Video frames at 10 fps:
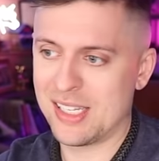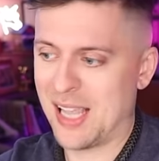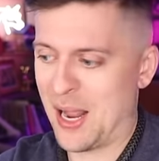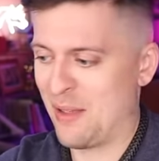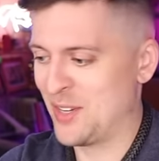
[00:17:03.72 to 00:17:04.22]

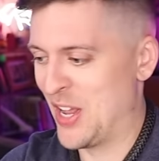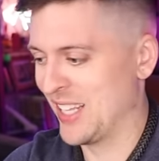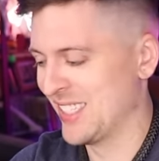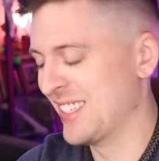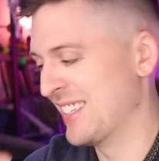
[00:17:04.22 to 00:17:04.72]
Society
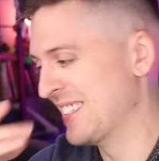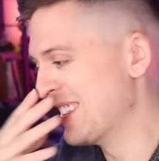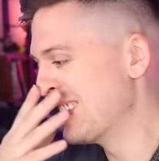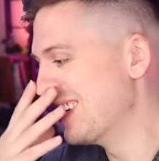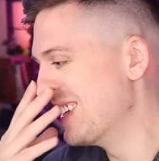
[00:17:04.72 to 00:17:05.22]

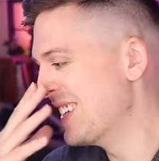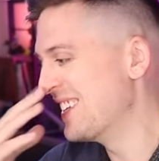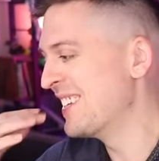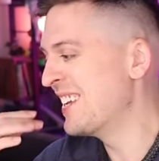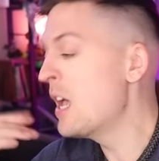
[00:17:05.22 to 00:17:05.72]

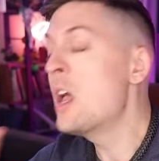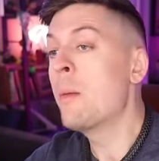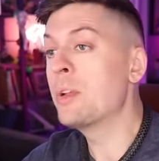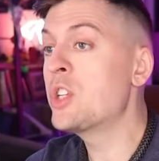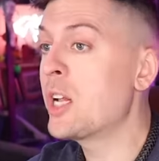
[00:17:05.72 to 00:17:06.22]
of
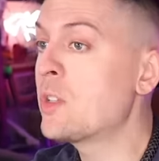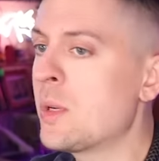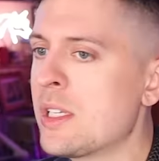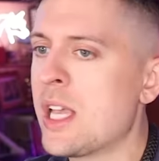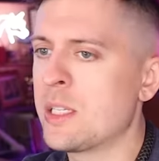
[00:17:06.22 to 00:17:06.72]
But Janice
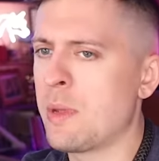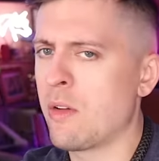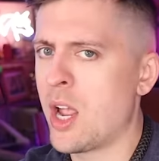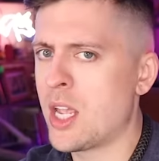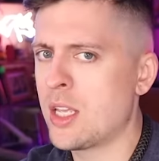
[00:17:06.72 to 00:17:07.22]
was a lesbian,
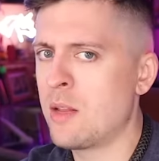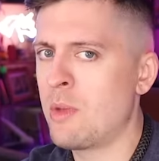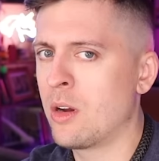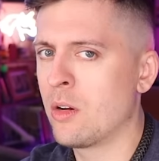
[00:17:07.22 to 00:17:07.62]
right, in Mean